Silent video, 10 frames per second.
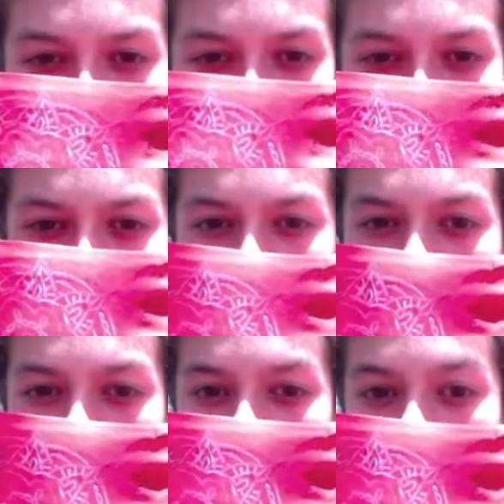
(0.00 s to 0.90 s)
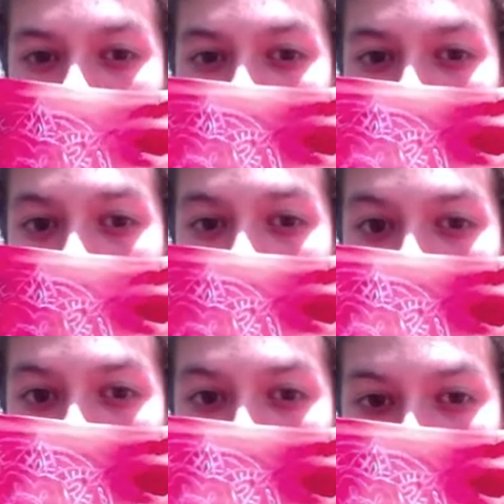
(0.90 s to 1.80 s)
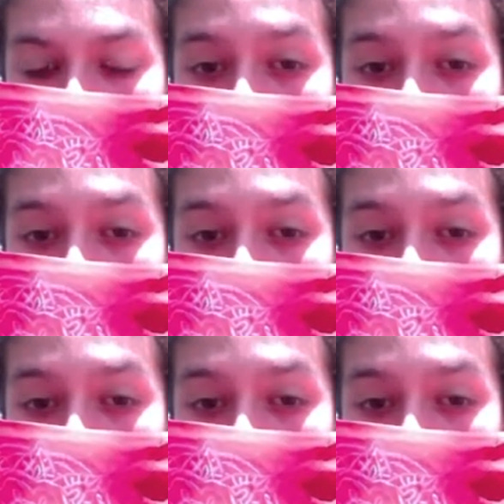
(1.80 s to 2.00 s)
it may seem a little off,